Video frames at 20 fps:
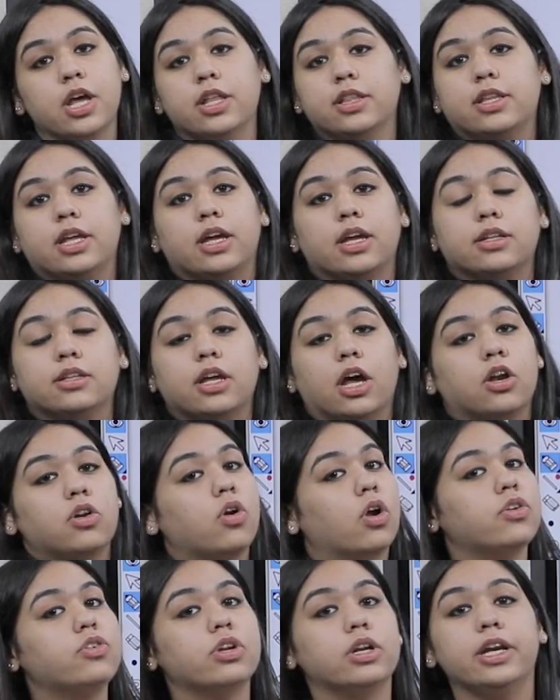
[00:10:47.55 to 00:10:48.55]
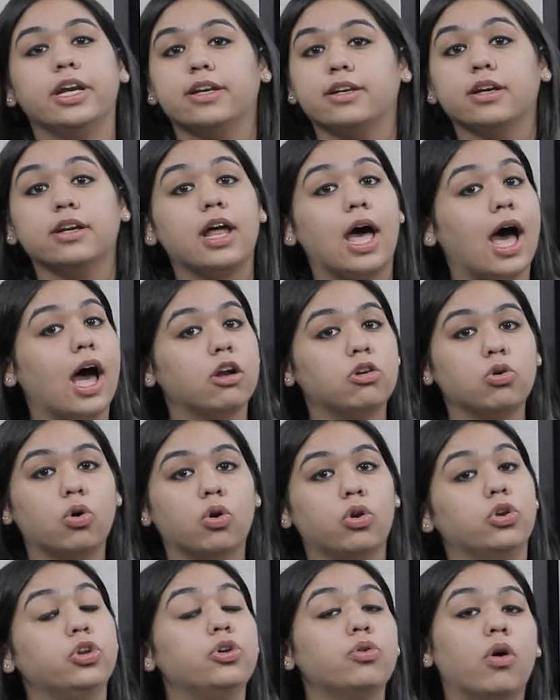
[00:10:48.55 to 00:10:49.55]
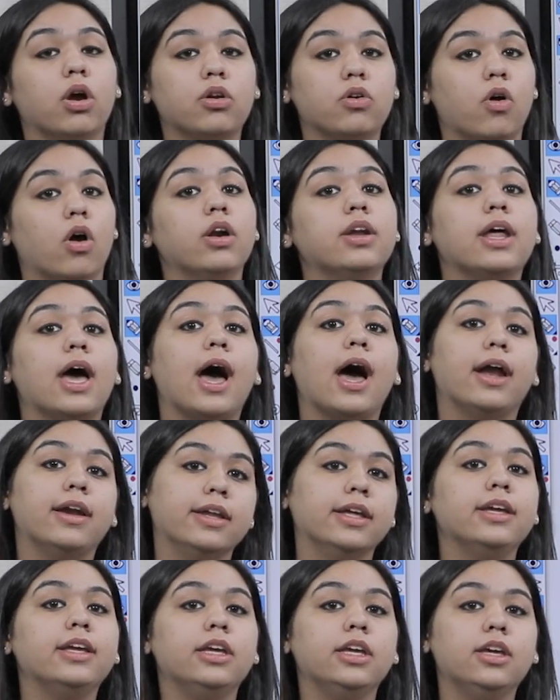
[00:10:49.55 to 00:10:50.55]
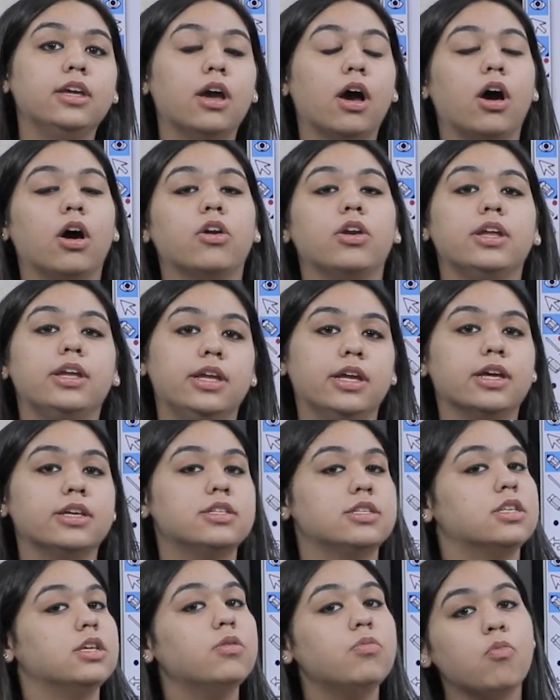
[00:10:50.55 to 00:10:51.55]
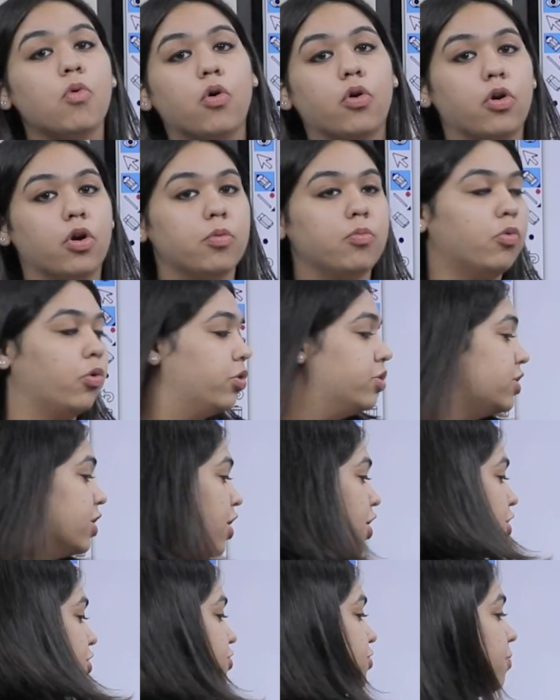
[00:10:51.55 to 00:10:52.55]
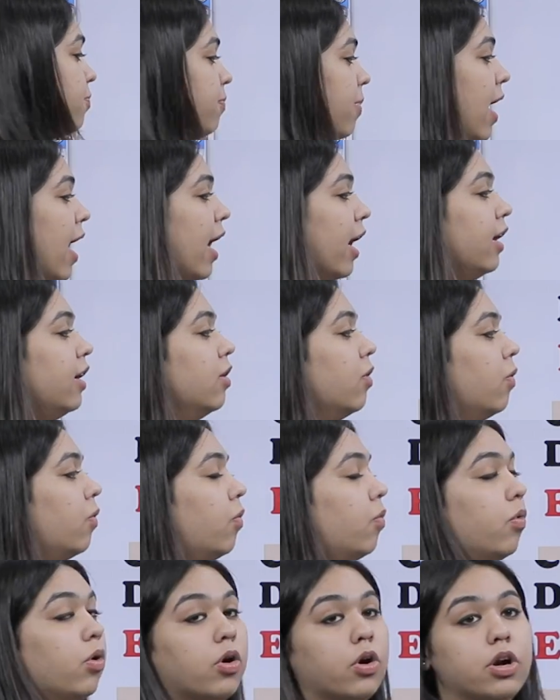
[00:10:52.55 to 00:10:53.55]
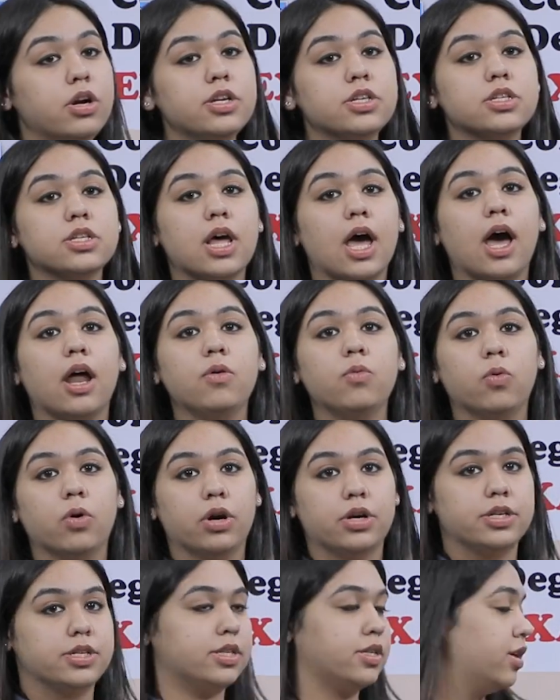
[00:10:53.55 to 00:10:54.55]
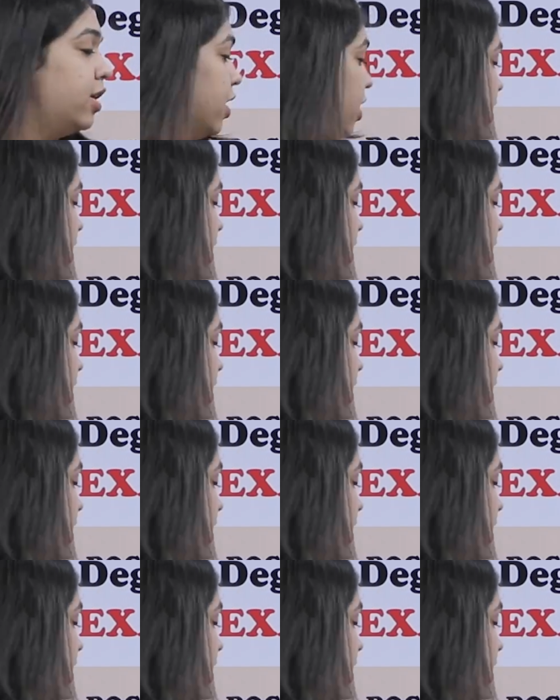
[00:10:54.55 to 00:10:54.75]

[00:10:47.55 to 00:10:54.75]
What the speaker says: They are not related at all. You are not adding ER, EST, more or most. So bad, worse and worst.